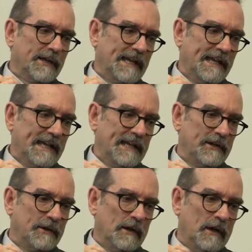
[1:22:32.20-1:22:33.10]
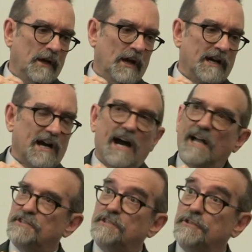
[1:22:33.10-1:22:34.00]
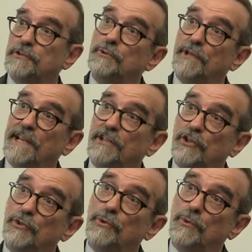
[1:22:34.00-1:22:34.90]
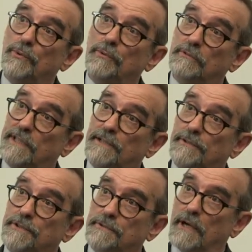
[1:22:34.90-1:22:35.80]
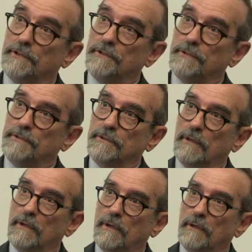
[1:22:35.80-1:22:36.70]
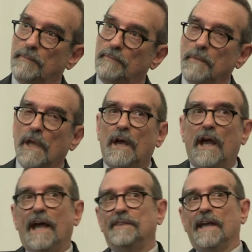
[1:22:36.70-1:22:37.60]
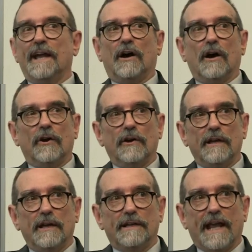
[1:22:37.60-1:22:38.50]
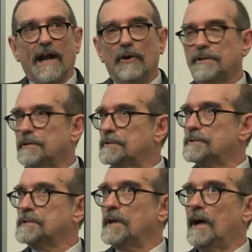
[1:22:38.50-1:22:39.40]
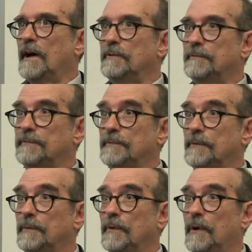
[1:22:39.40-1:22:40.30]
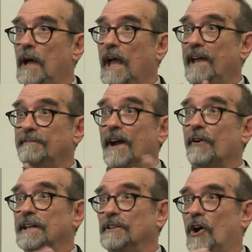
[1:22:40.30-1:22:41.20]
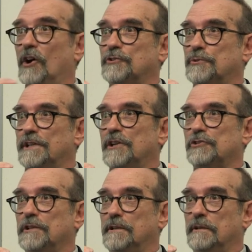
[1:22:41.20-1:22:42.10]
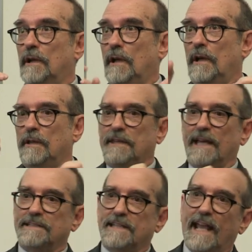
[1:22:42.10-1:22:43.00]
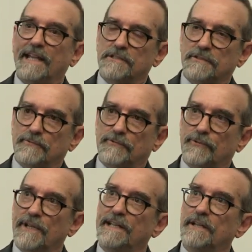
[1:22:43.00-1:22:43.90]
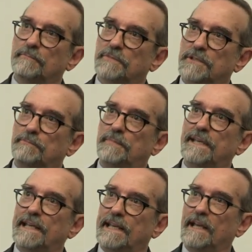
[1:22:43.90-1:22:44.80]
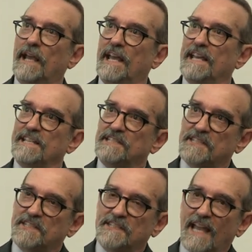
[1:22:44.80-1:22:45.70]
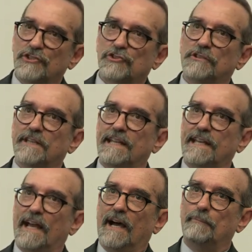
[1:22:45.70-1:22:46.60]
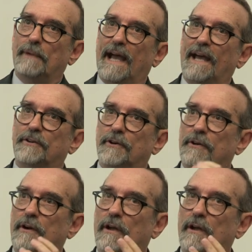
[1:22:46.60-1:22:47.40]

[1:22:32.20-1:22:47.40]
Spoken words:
in constituting new legal structures. And they are inheritors of a very long tradition that takes freedom to be essentially a matter,